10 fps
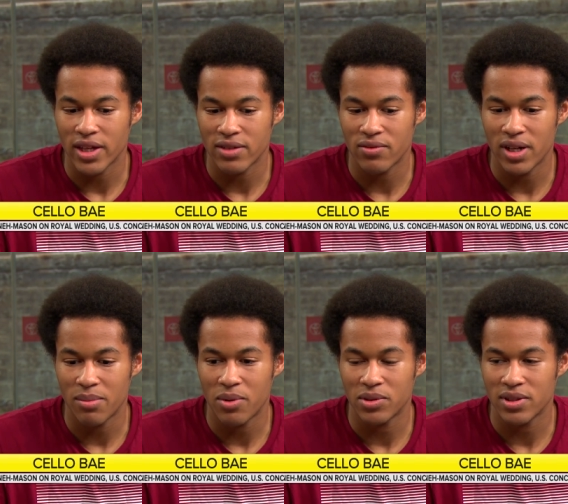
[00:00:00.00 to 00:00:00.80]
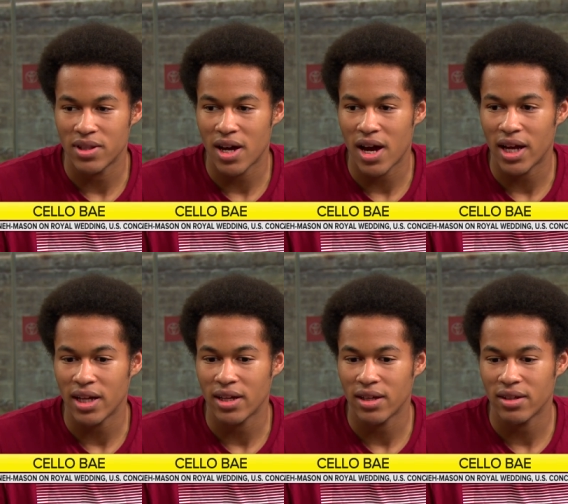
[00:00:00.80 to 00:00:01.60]
it's really important that
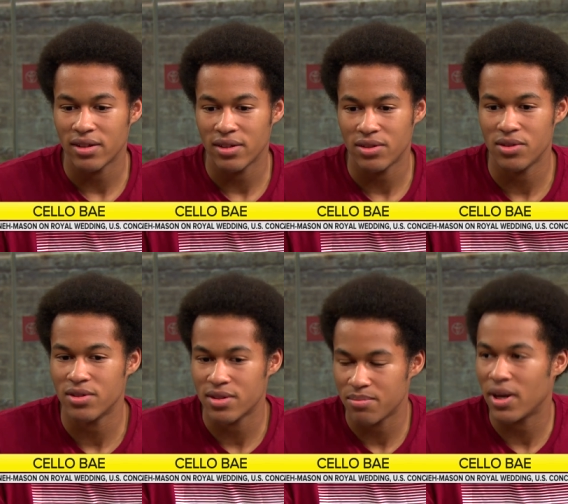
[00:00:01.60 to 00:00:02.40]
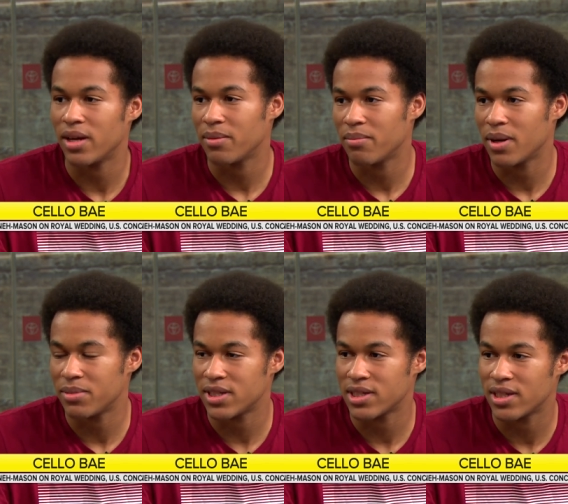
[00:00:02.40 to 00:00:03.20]
I use my
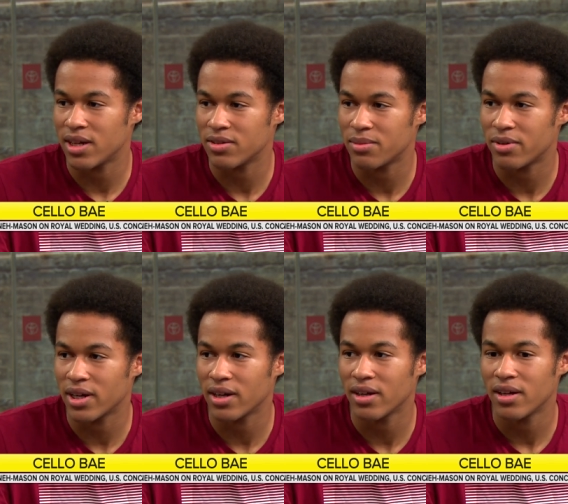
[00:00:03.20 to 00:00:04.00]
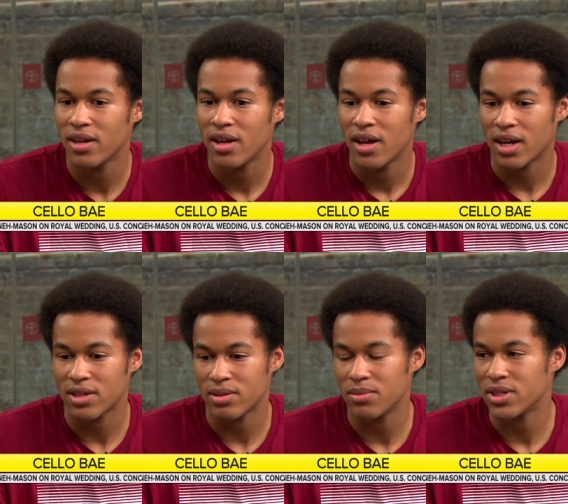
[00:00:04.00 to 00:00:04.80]
position now to bring
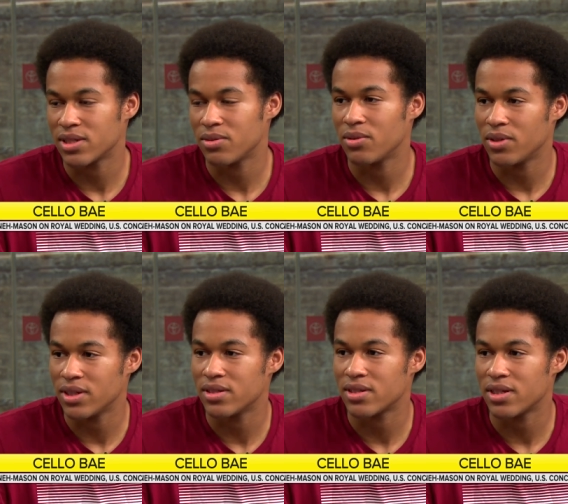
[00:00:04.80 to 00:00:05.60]
classical music to an audience